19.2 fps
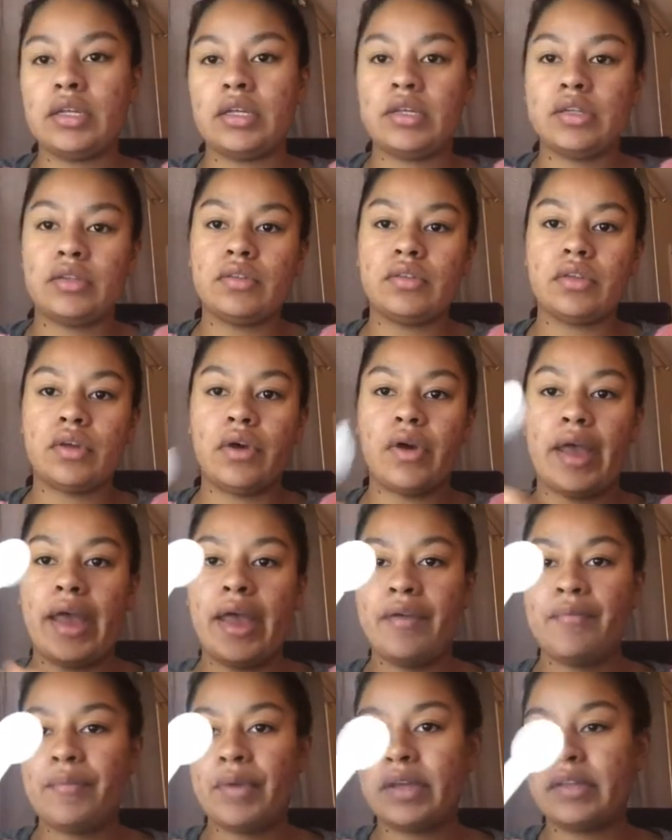So I
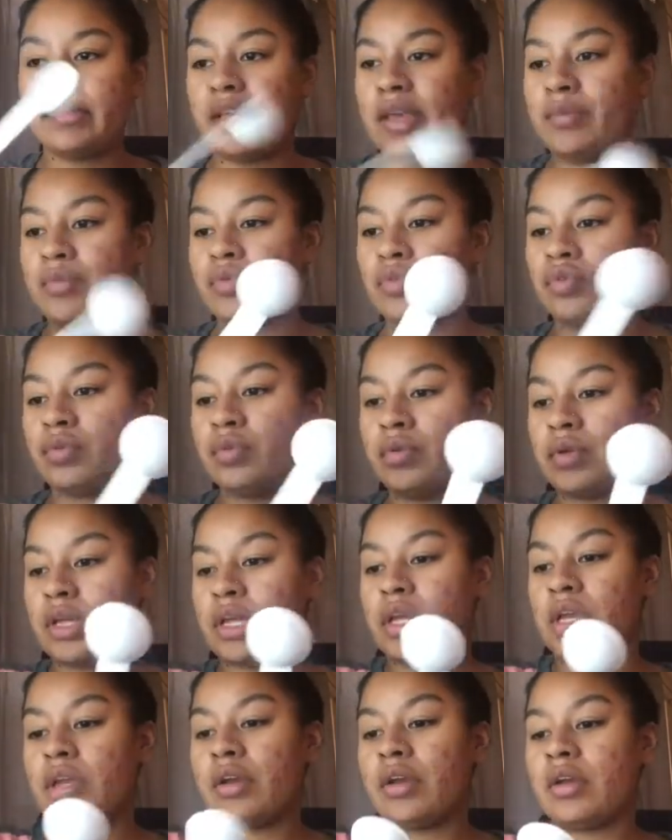have my tablespoon
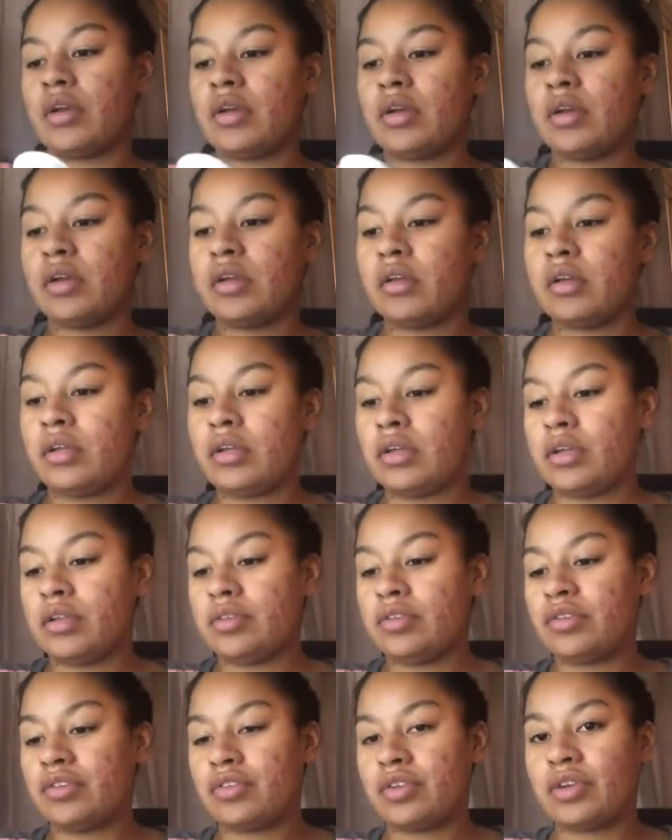here.
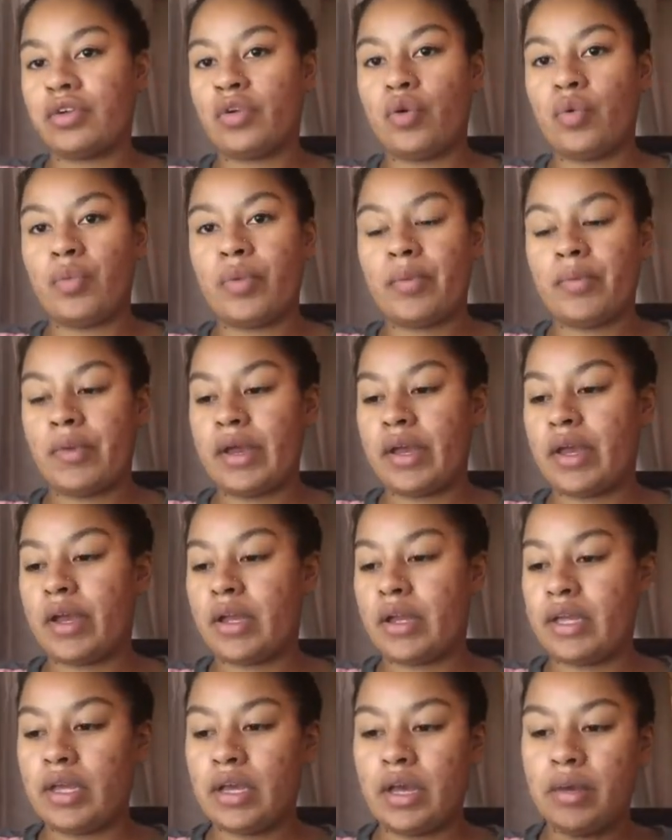Just going to open my
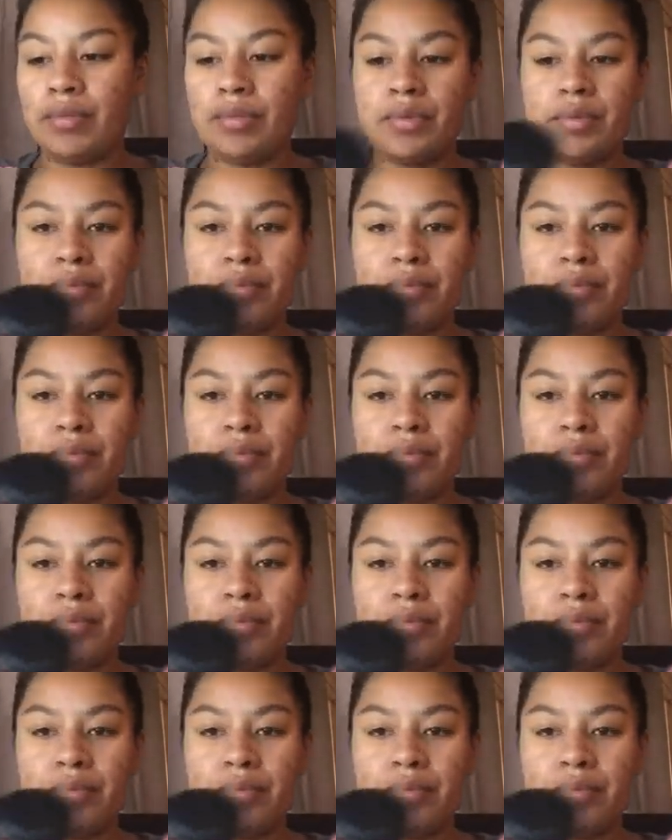honey up.